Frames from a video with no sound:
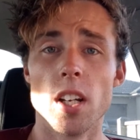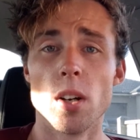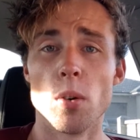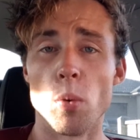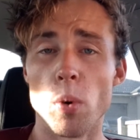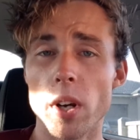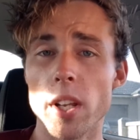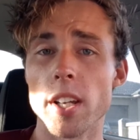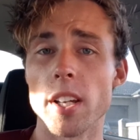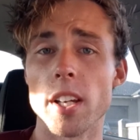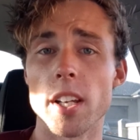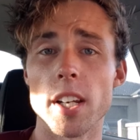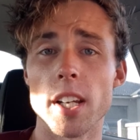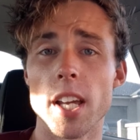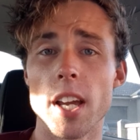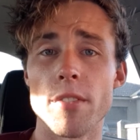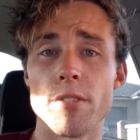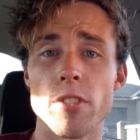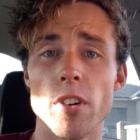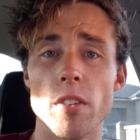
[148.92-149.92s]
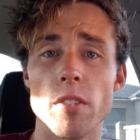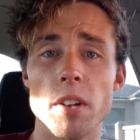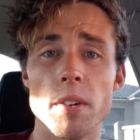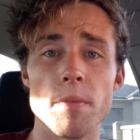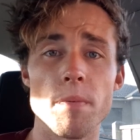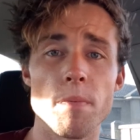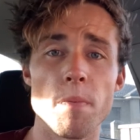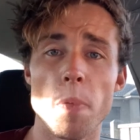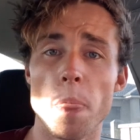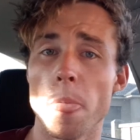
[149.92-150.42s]
what are you going to get from
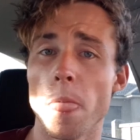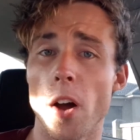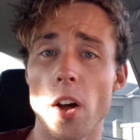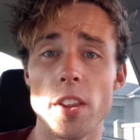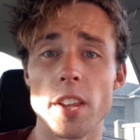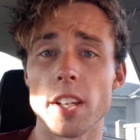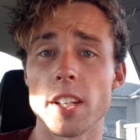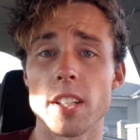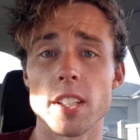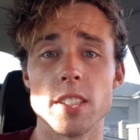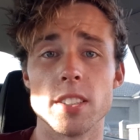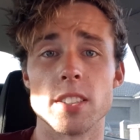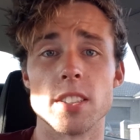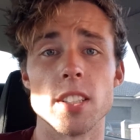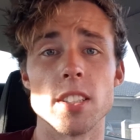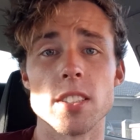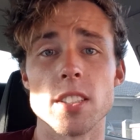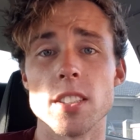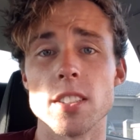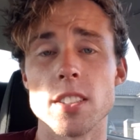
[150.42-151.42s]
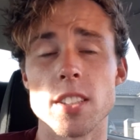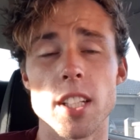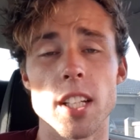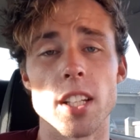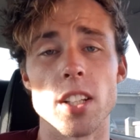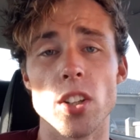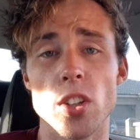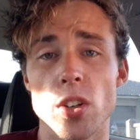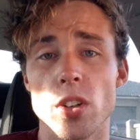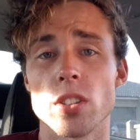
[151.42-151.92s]
him? I think consistency.
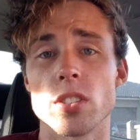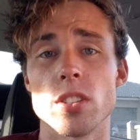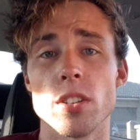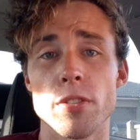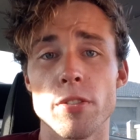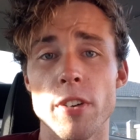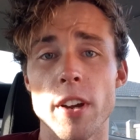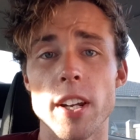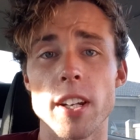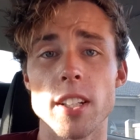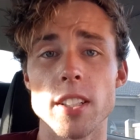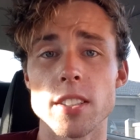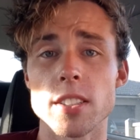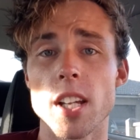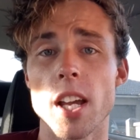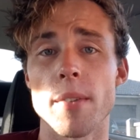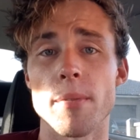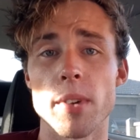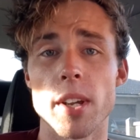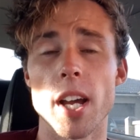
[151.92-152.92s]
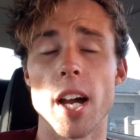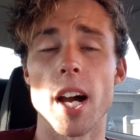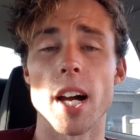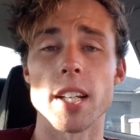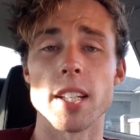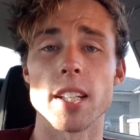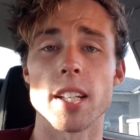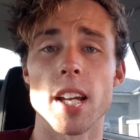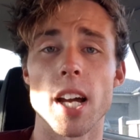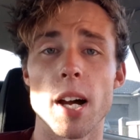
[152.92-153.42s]
And look, defenders can be
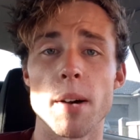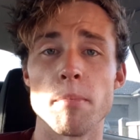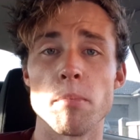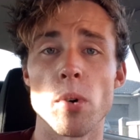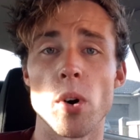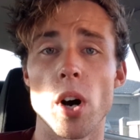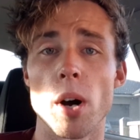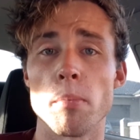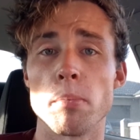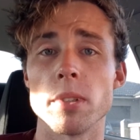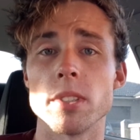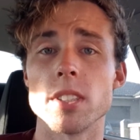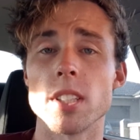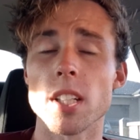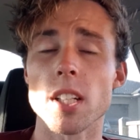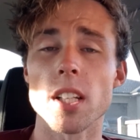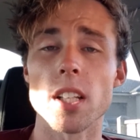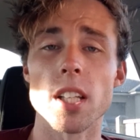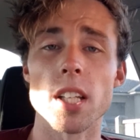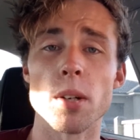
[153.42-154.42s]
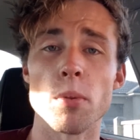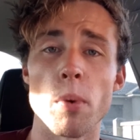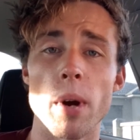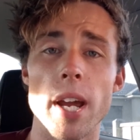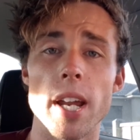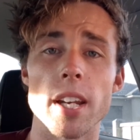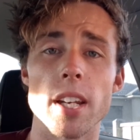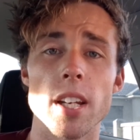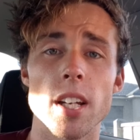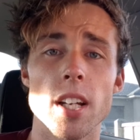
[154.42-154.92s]
hard to come by, particularly
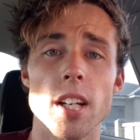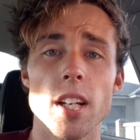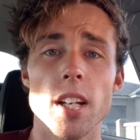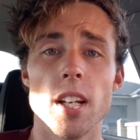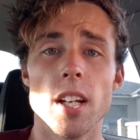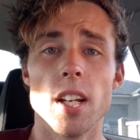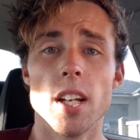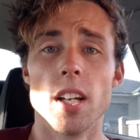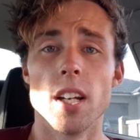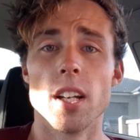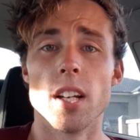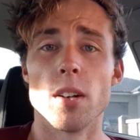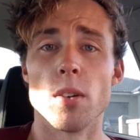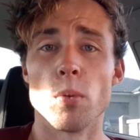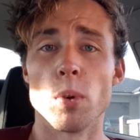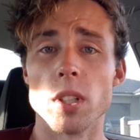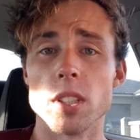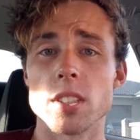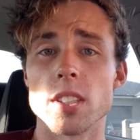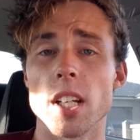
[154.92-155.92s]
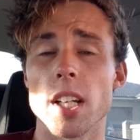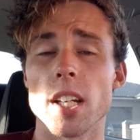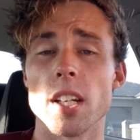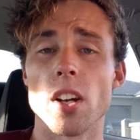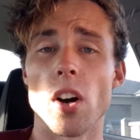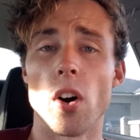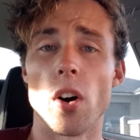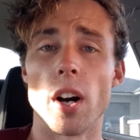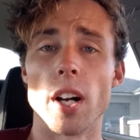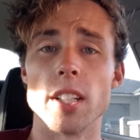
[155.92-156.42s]
when we see
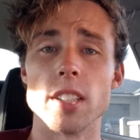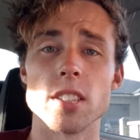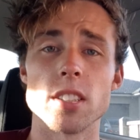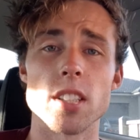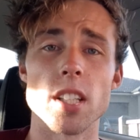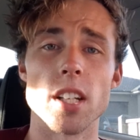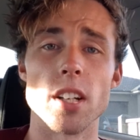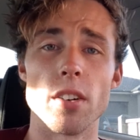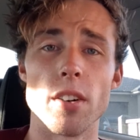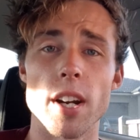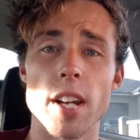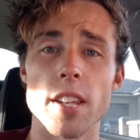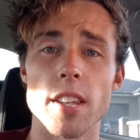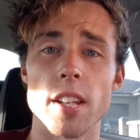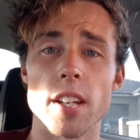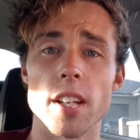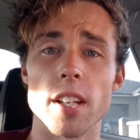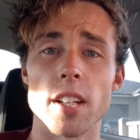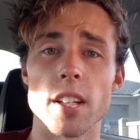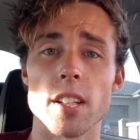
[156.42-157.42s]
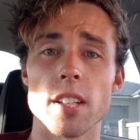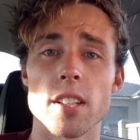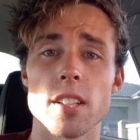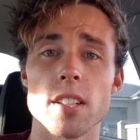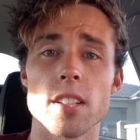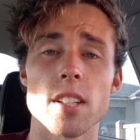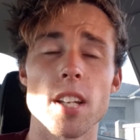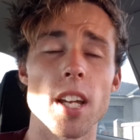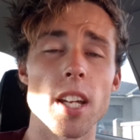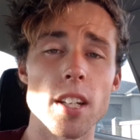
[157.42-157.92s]
guys that are either
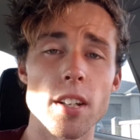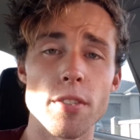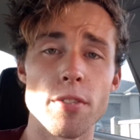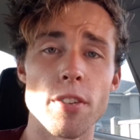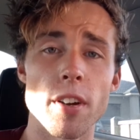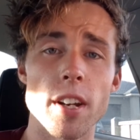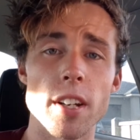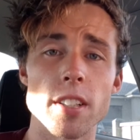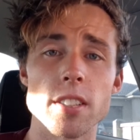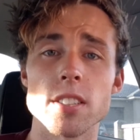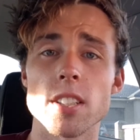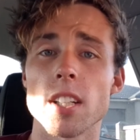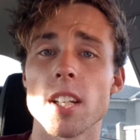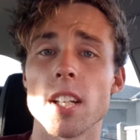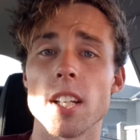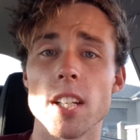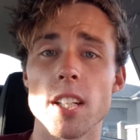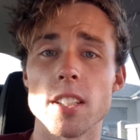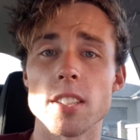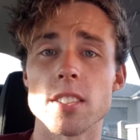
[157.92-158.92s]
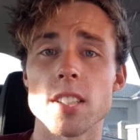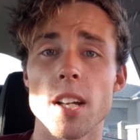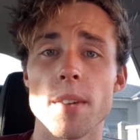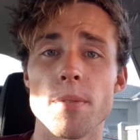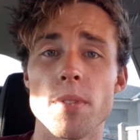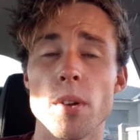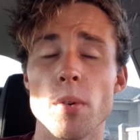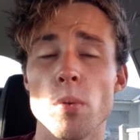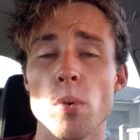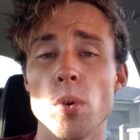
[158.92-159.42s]
key defenders that can
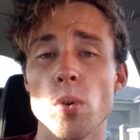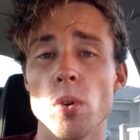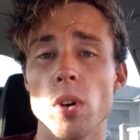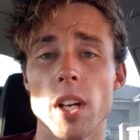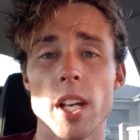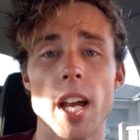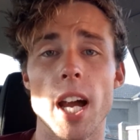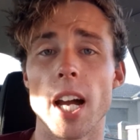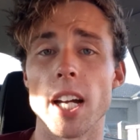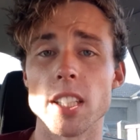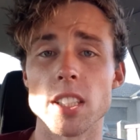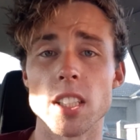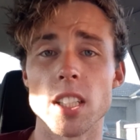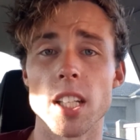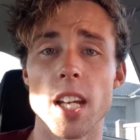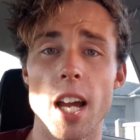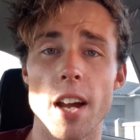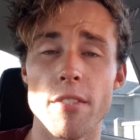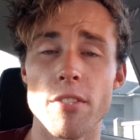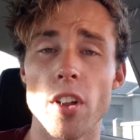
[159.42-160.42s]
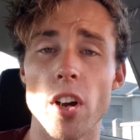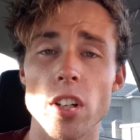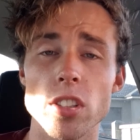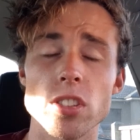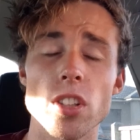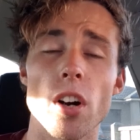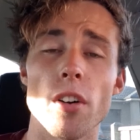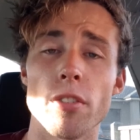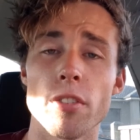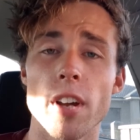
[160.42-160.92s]
intercept that will occasionally have
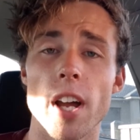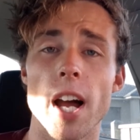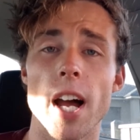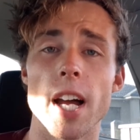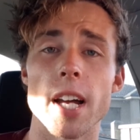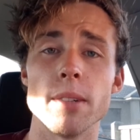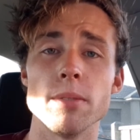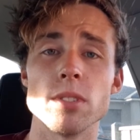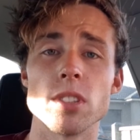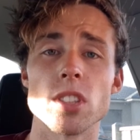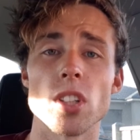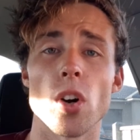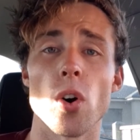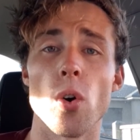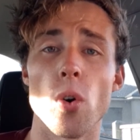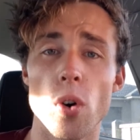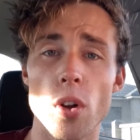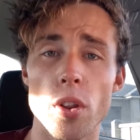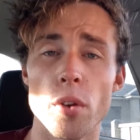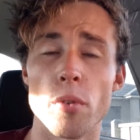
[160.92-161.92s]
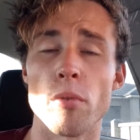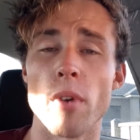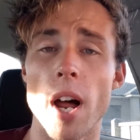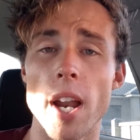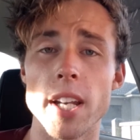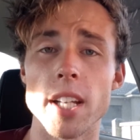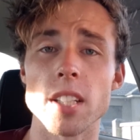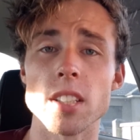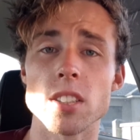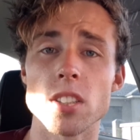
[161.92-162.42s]
those off games, or the
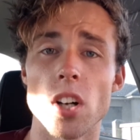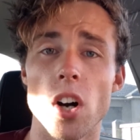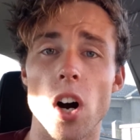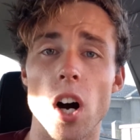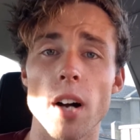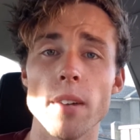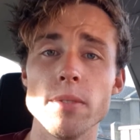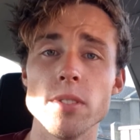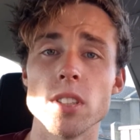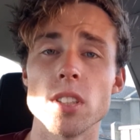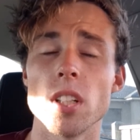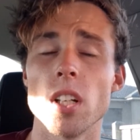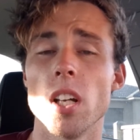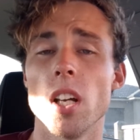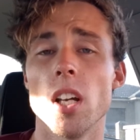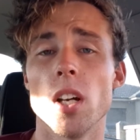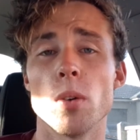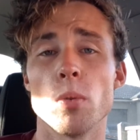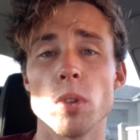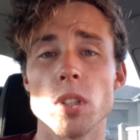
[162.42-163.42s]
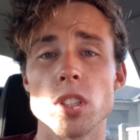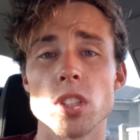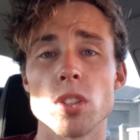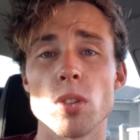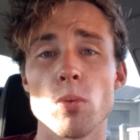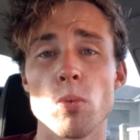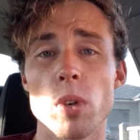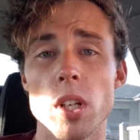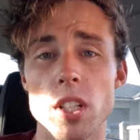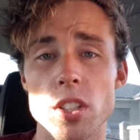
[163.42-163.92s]
running types, which
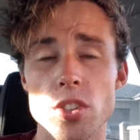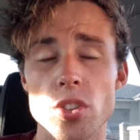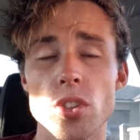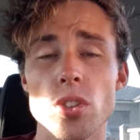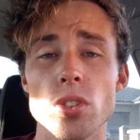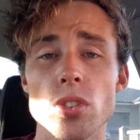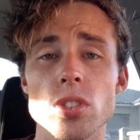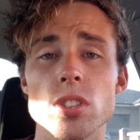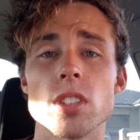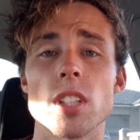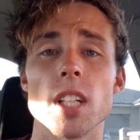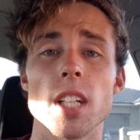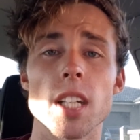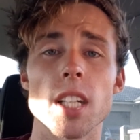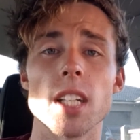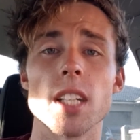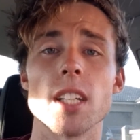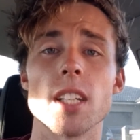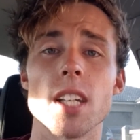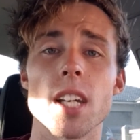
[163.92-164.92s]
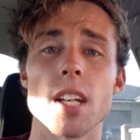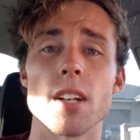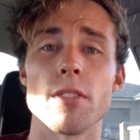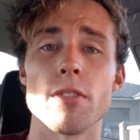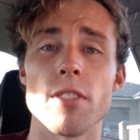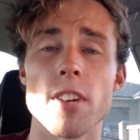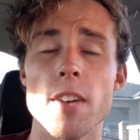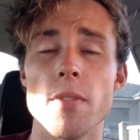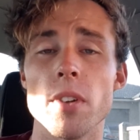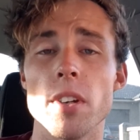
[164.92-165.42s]
we do see get a
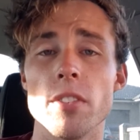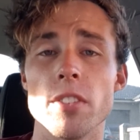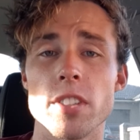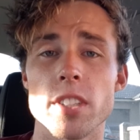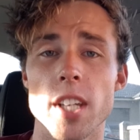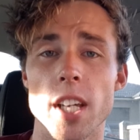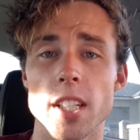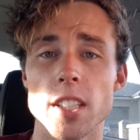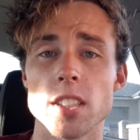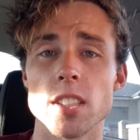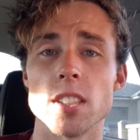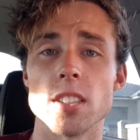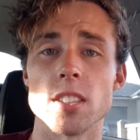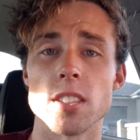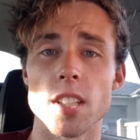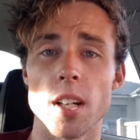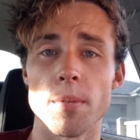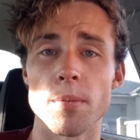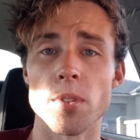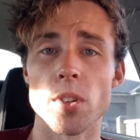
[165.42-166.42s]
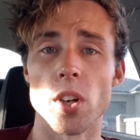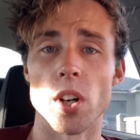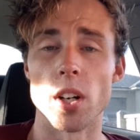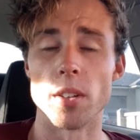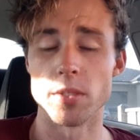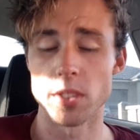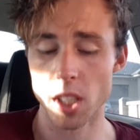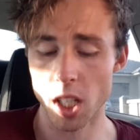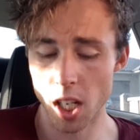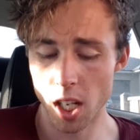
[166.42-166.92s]
fair bit of attention
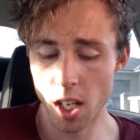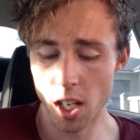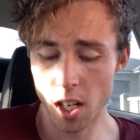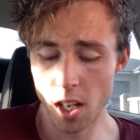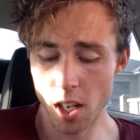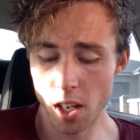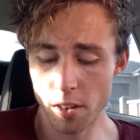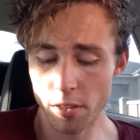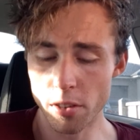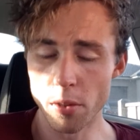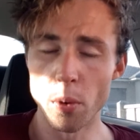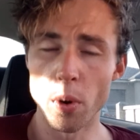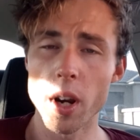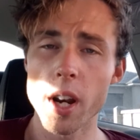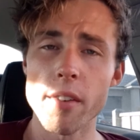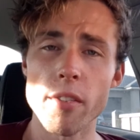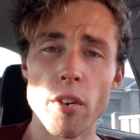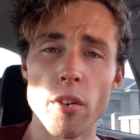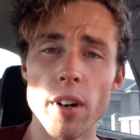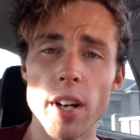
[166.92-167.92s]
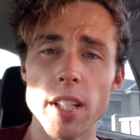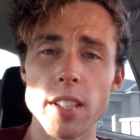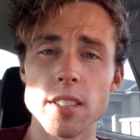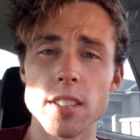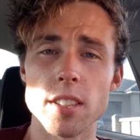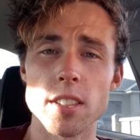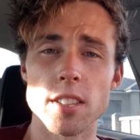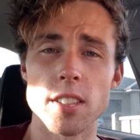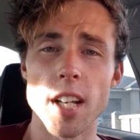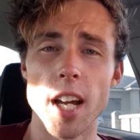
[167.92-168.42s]
sometimes. For whatever
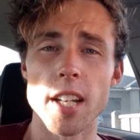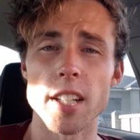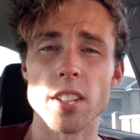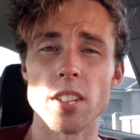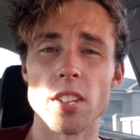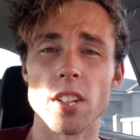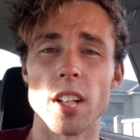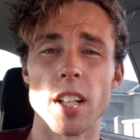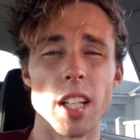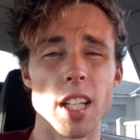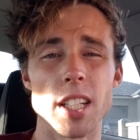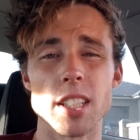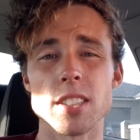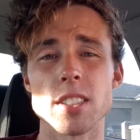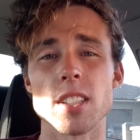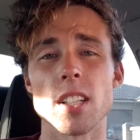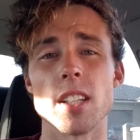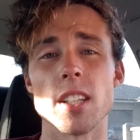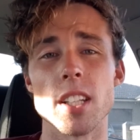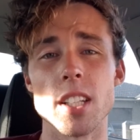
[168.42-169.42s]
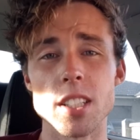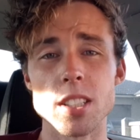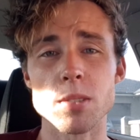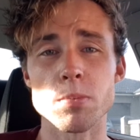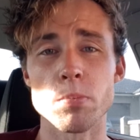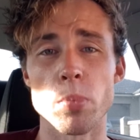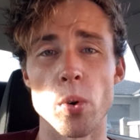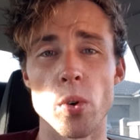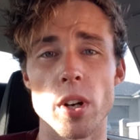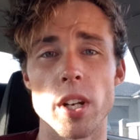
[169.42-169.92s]
reason, Daniel, at least to this
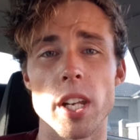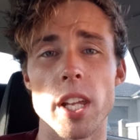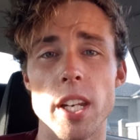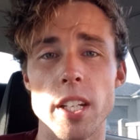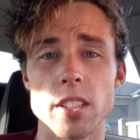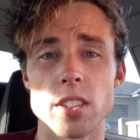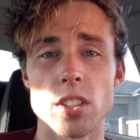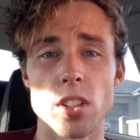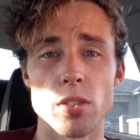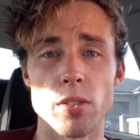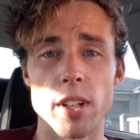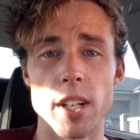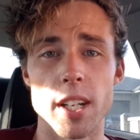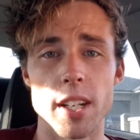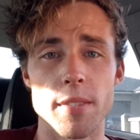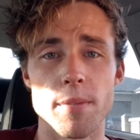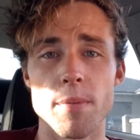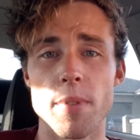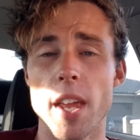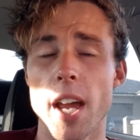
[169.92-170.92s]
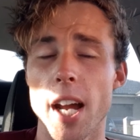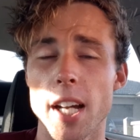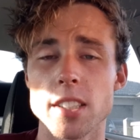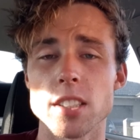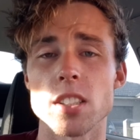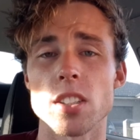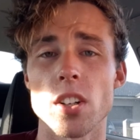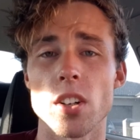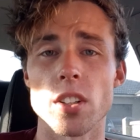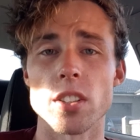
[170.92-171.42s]
point in his career,
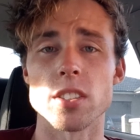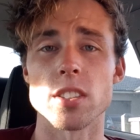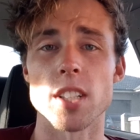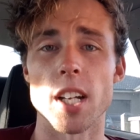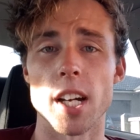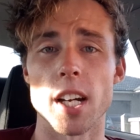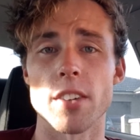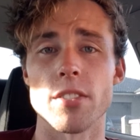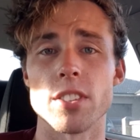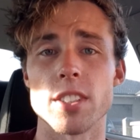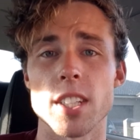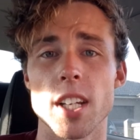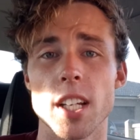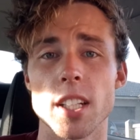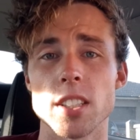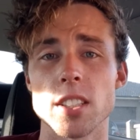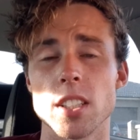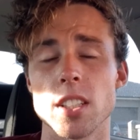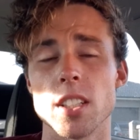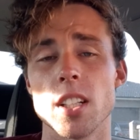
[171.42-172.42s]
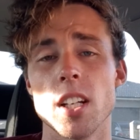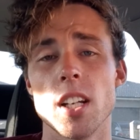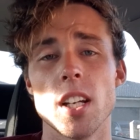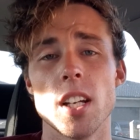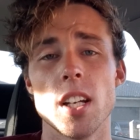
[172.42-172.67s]
hasn't got a stack of attention.